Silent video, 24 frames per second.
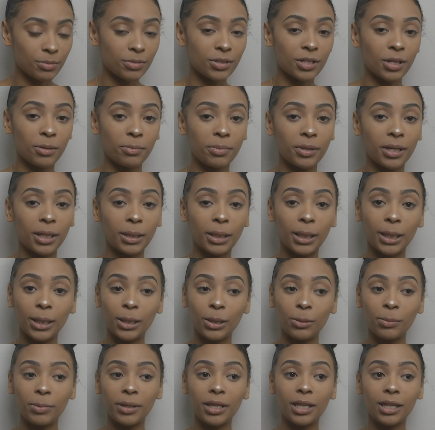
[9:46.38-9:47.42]
Gonna put a
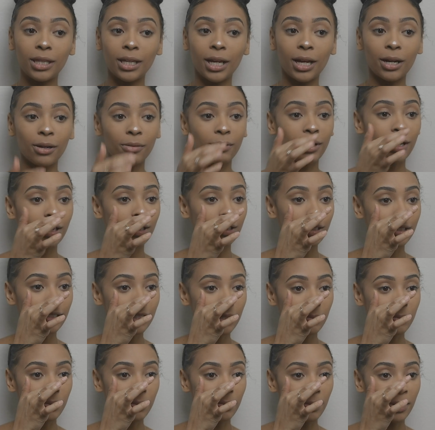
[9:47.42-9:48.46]
little bit there right on the
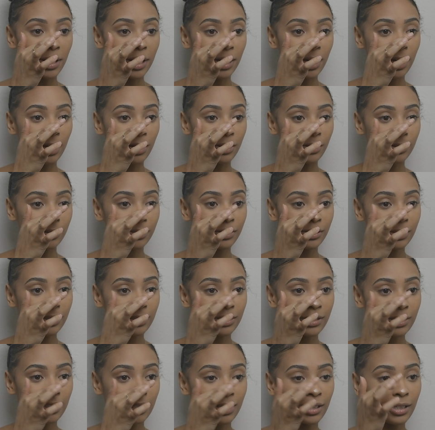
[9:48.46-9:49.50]
tip of my nose,
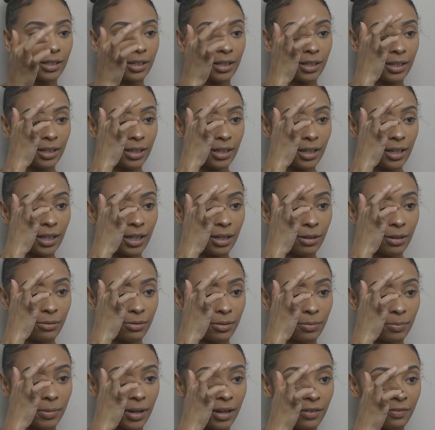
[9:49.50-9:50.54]
and
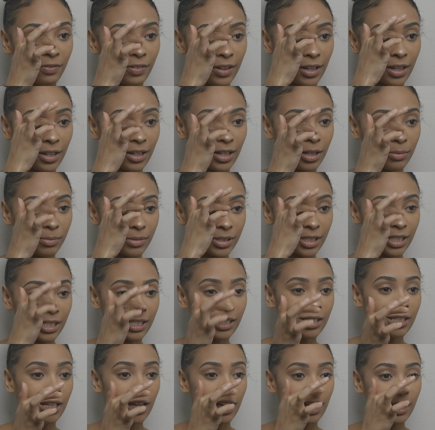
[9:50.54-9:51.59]
with my finger I'm gonna
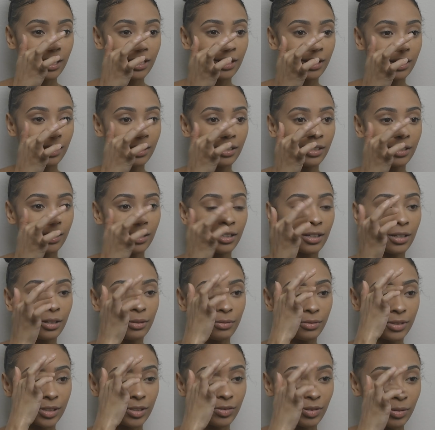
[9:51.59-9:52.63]
just take
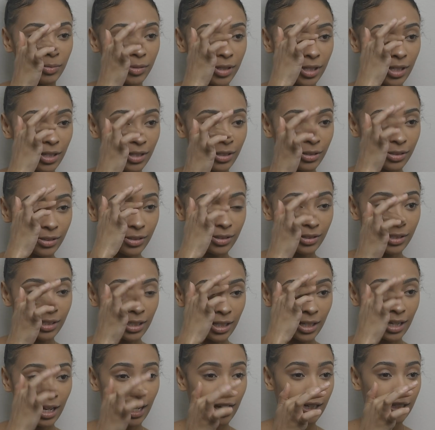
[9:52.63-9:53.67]
what's from the nose
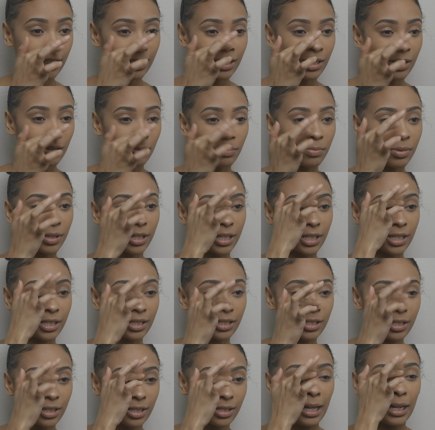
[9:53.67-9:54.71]
and add it to the bridge
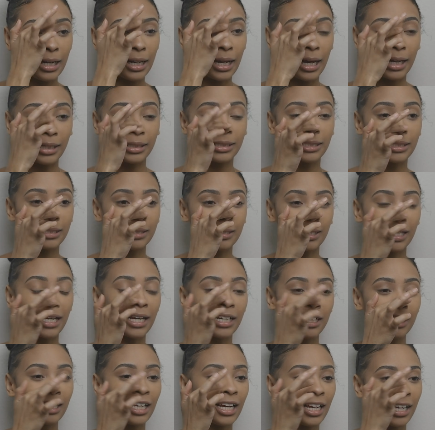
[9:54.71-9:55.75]
like this,
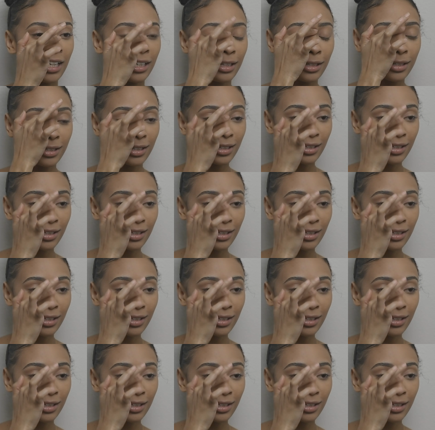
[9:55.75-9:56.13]
like that.